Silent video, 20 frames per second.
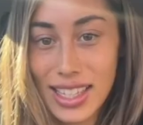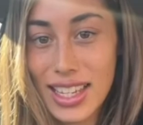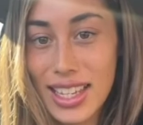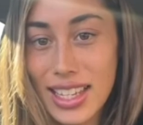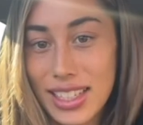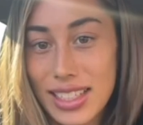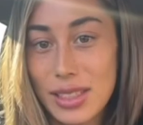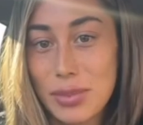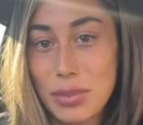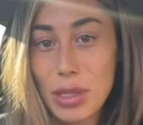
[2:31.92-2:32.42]

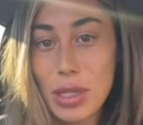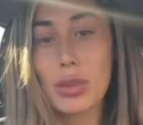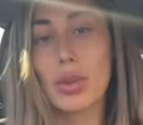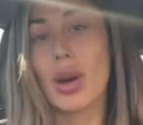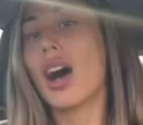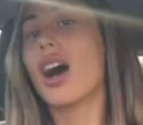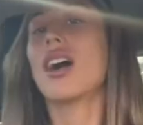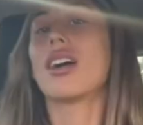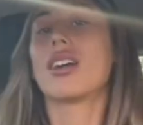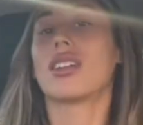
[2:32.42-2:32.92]
it's been a
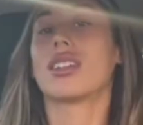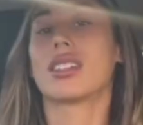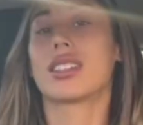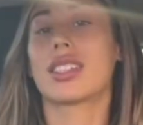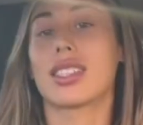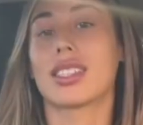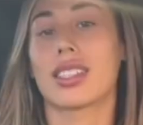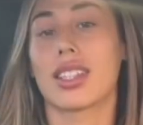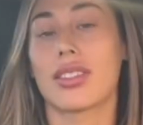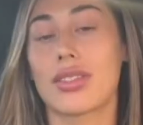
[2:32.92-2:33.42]
while
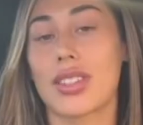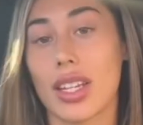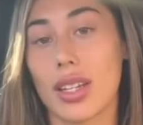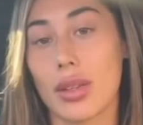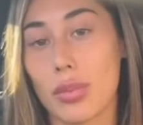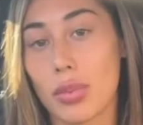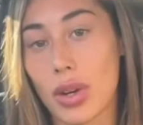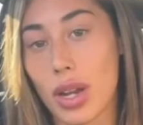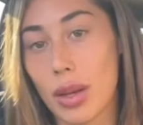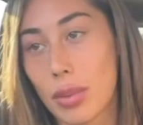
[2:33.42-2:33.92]
since I've done a
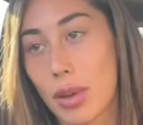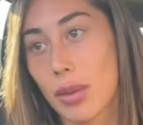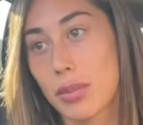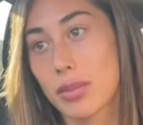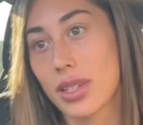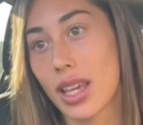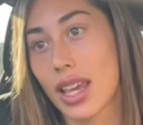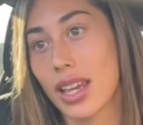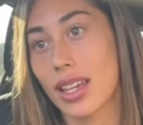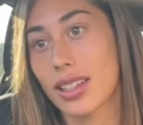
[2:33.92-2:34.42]
prep
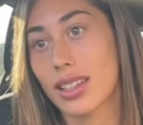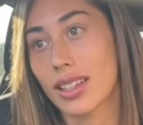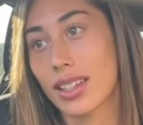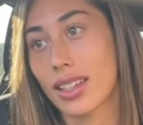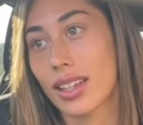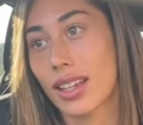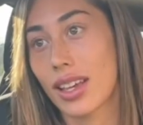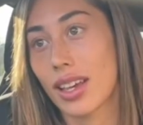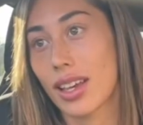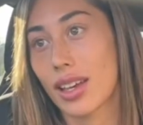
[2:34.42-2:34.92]
update.
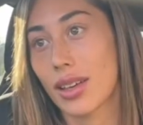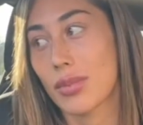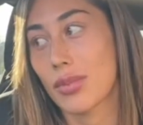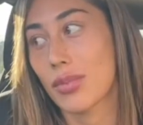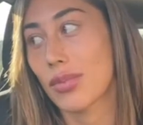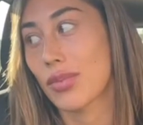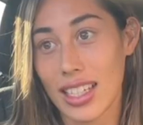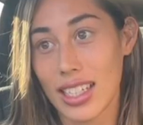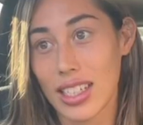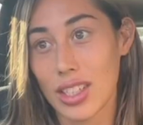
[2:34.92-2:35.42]

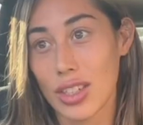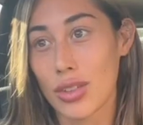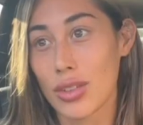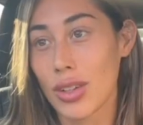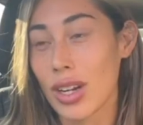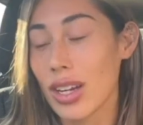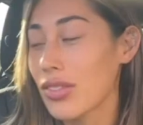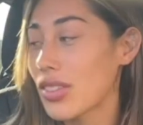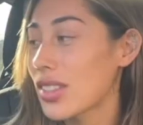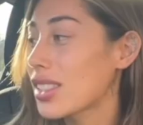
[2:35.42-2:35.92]

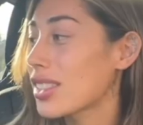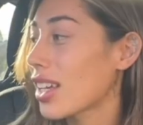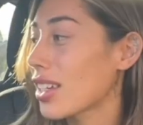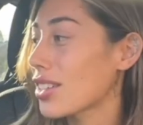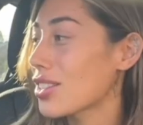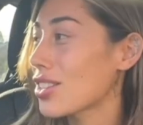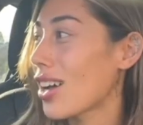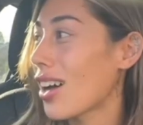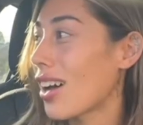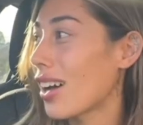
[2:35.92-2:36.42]
Grief is such a
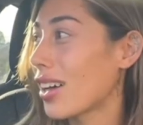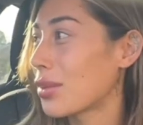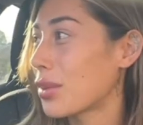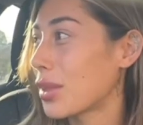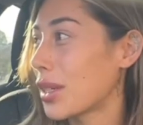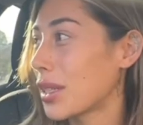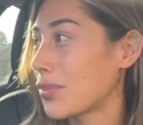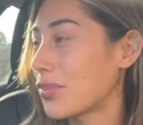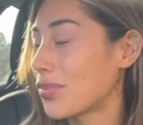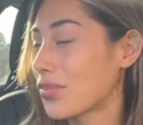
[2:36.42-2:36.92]
hard
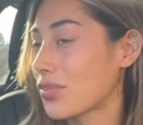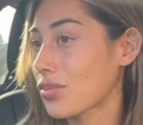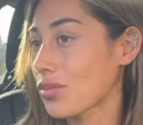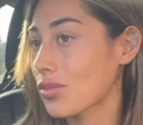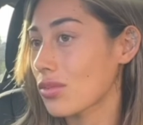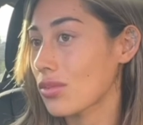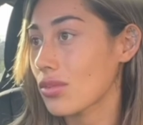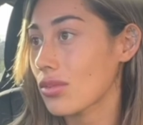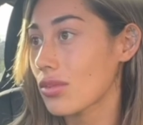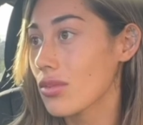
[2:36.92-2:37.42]
one.
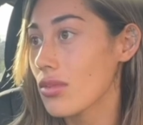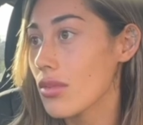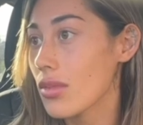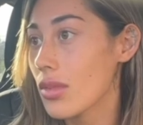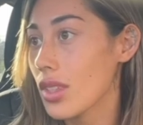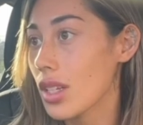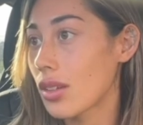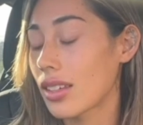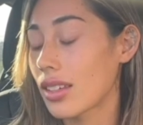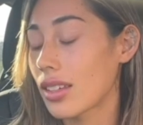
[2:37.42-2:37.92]

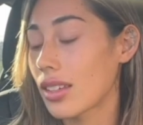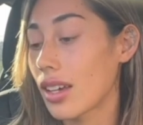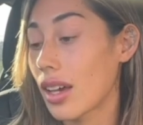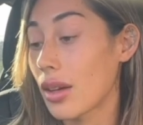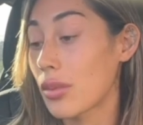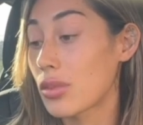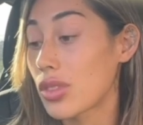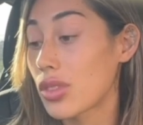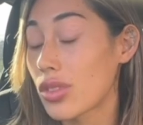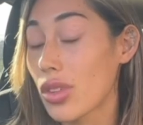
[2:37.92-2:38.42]
I'm
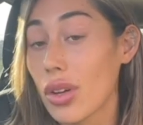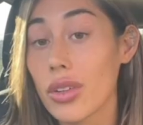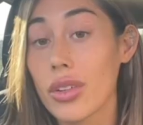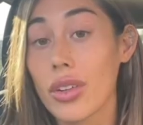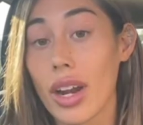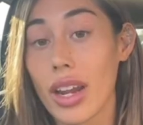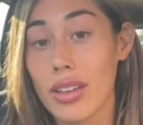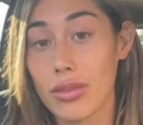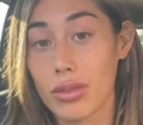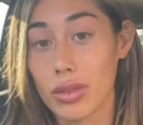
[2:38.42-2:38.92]
so
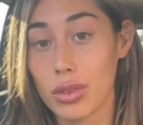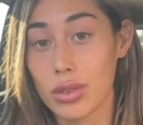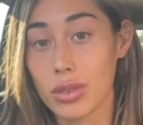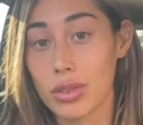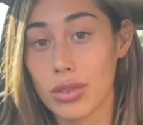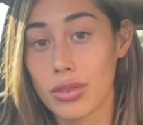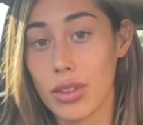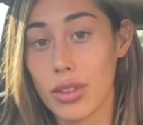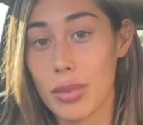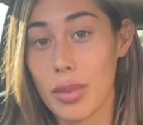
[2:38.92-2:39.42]
grateful
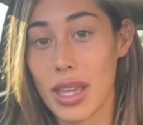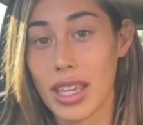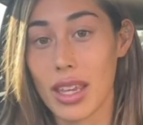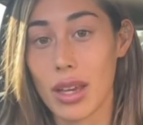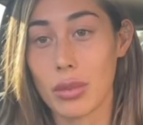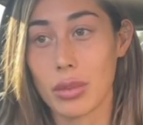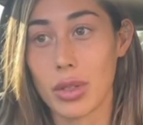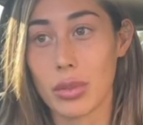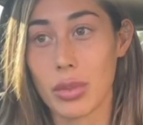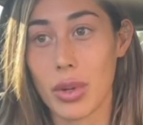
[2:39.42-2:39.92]
for being able
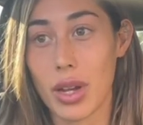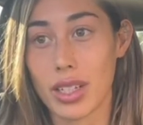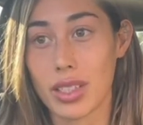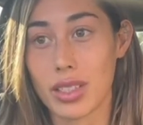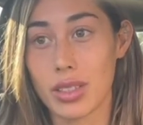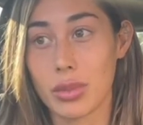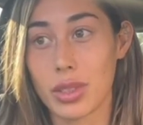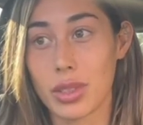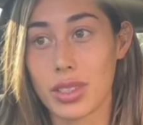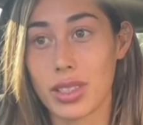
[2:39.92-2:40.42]
to work
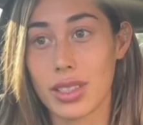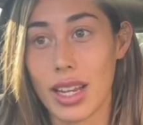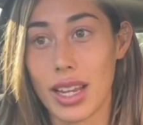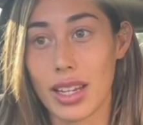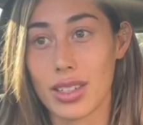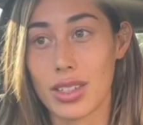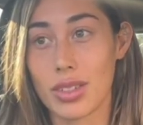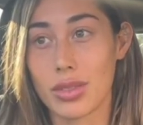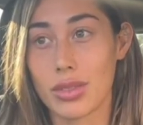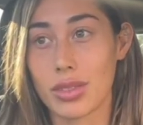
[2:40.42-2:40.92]
towards
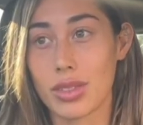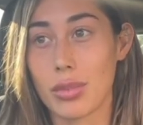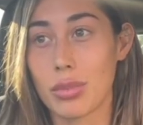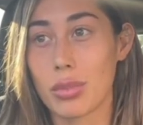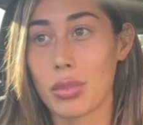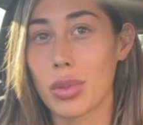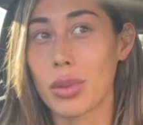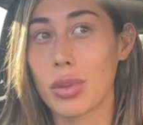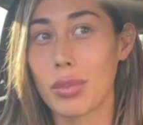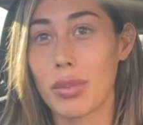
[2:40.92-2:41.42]
nationals and
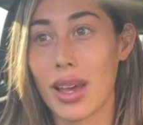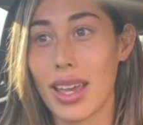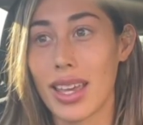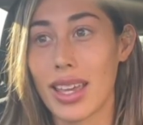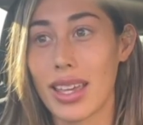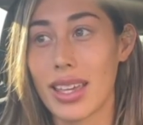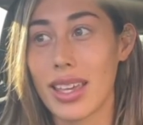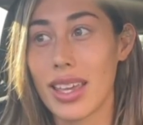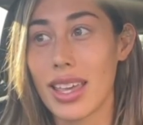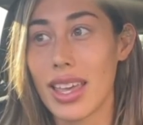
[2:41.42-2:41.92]
put my
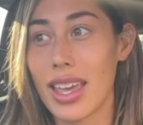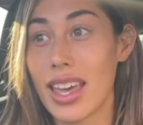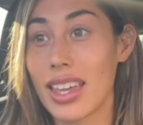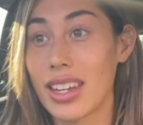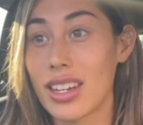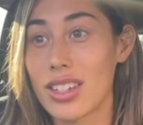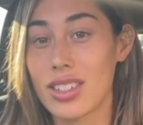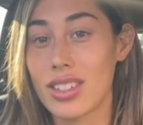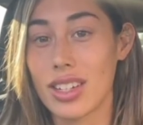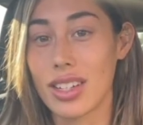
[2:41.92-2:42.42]

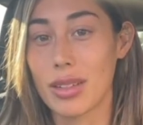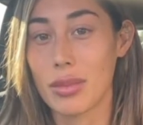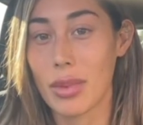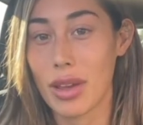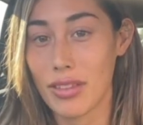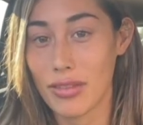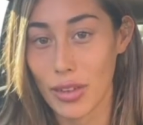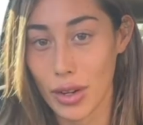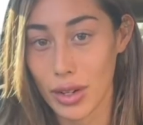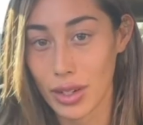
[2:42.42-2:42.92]
energy and my
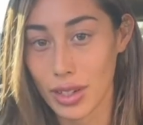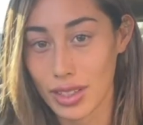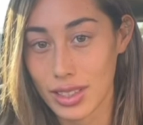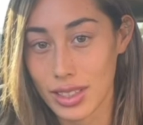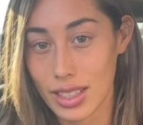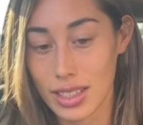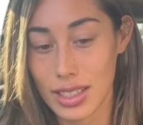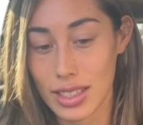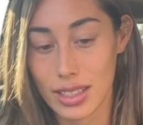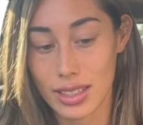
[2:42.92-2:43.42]
focus
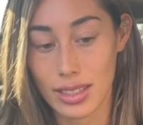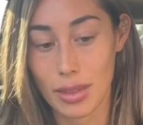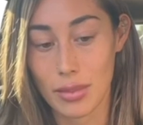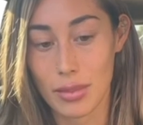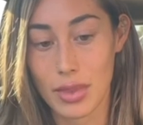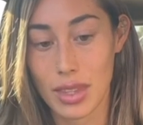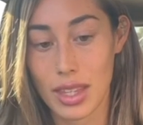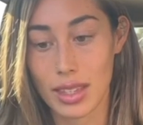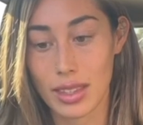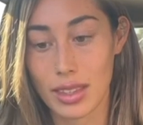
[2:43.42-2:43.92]
into
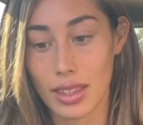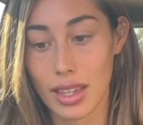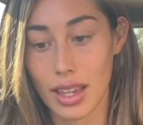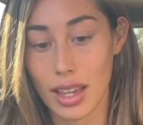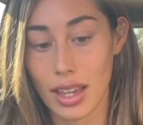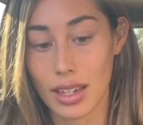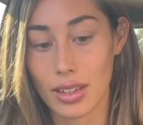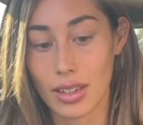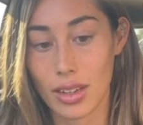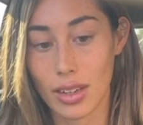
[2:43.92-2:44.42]
something that I
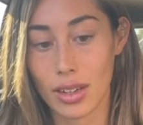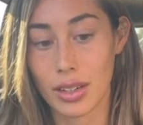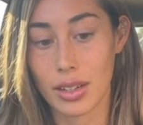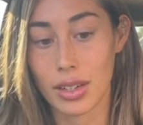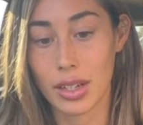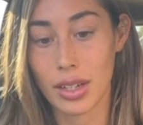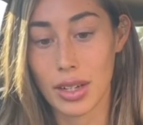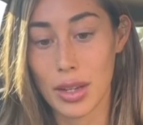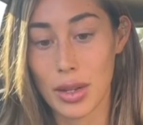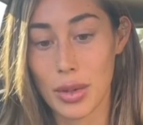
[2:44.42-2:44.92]
know
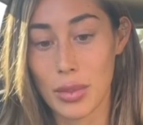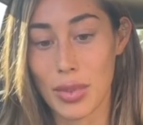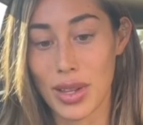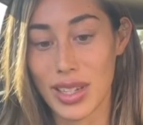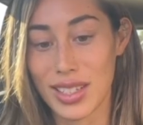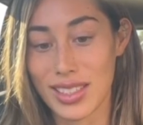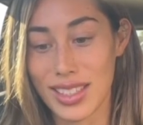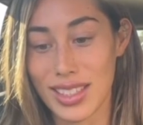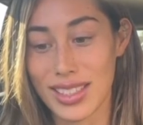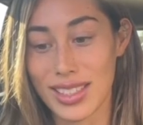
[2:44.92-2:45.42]
my
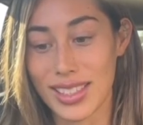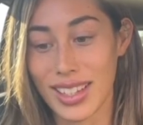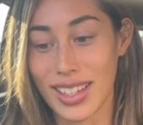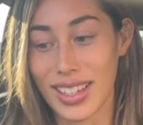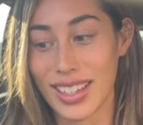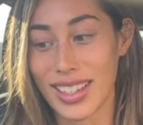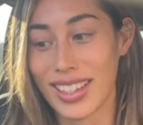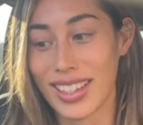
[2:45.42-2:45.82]
sister